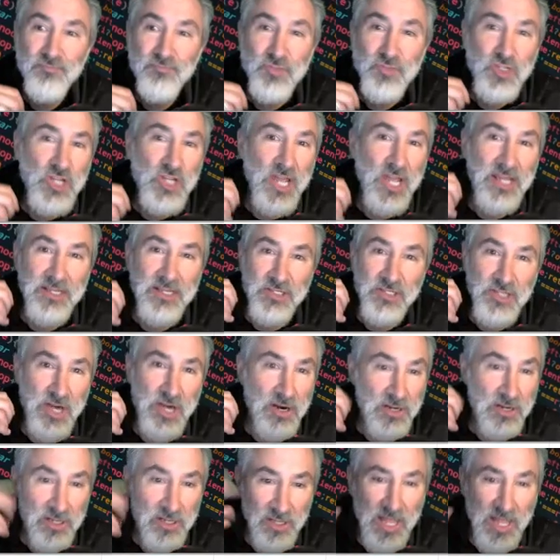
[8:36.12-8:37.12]
change
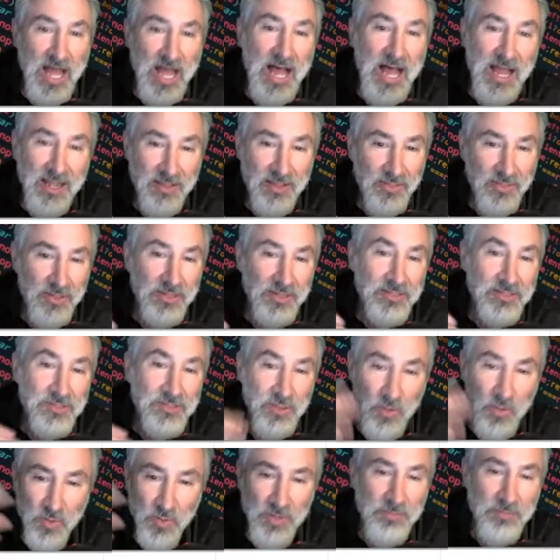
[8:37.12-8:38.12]
our clock that is
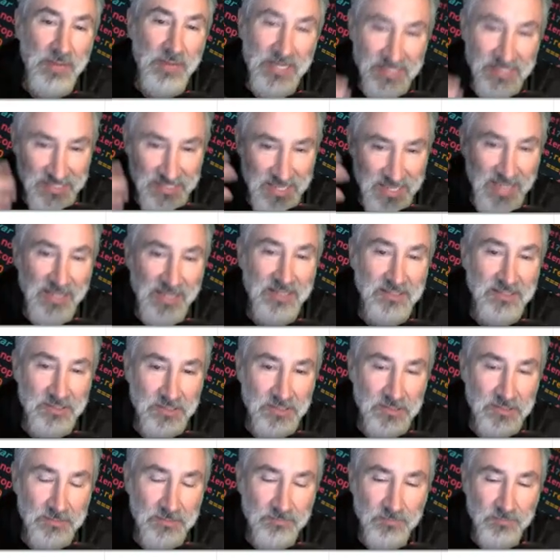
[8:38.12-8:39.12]
going by
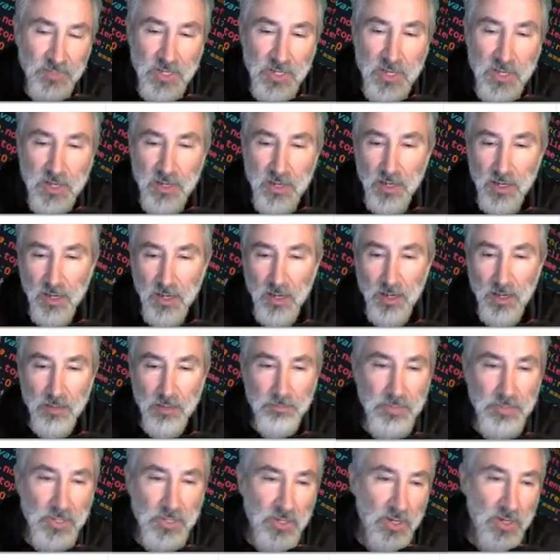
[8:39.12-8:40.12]
seconds.
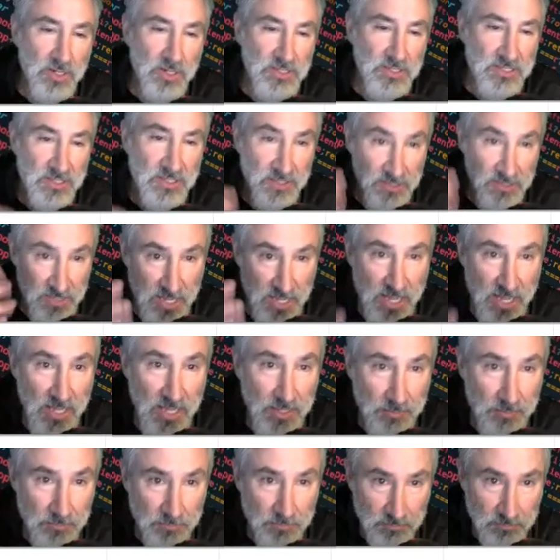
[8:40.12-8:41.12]
Because the
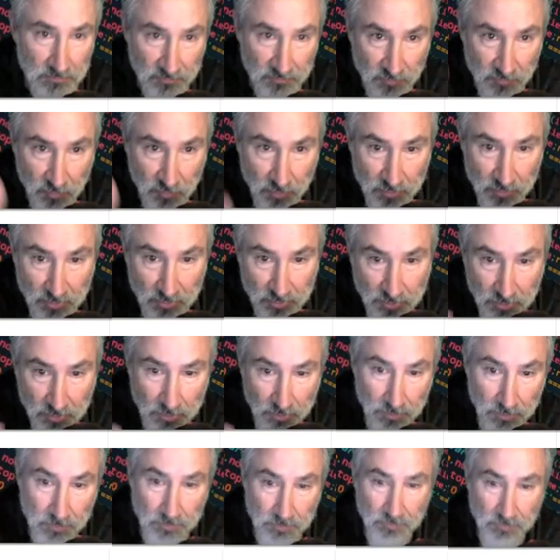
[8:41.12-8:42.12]
time for
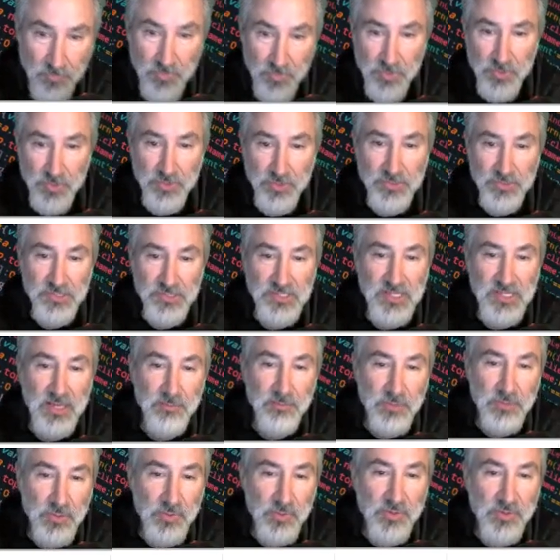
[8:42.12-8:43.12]
the
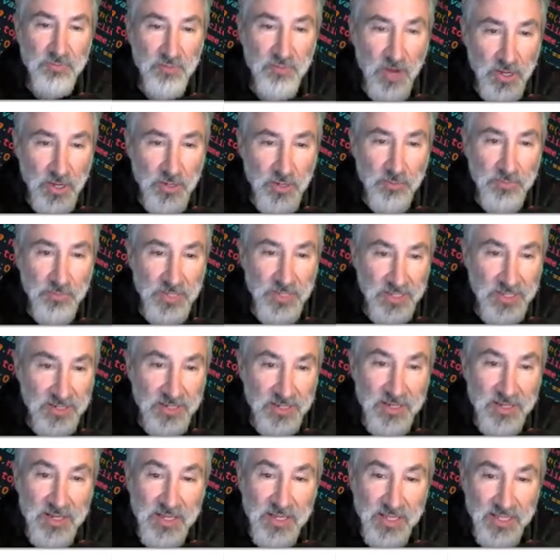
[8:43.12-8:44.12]
CMU environment
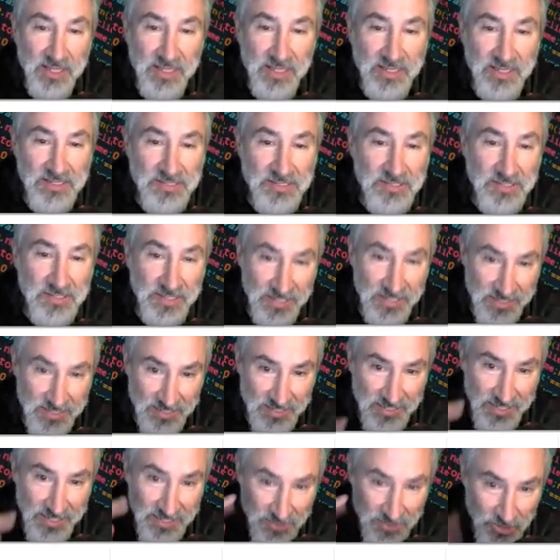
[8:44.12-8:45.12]
is
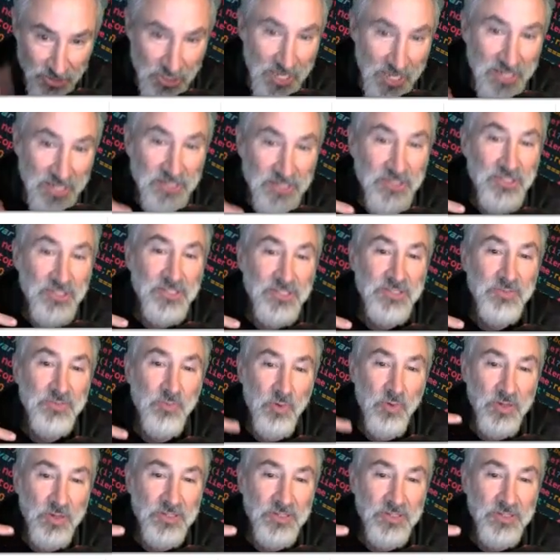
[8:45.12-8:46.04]
it changes